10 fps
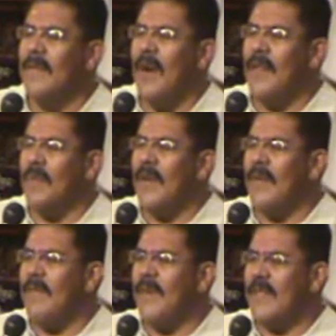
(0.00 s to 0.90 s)
Father, we're
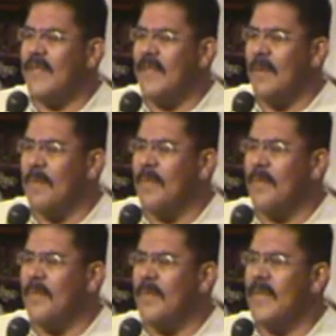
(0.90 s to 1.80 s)
living in
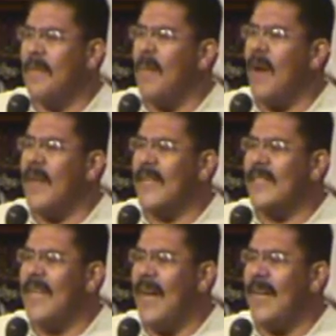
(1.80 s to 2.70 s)
some demonic
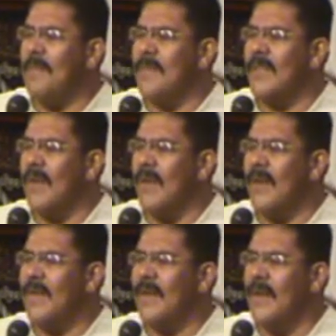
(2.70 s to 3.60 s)
times,
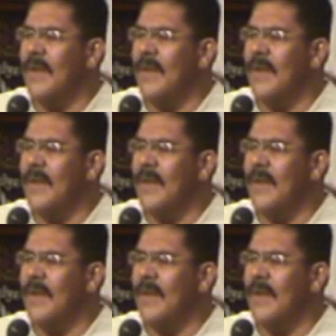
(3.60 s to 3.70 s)
Lord.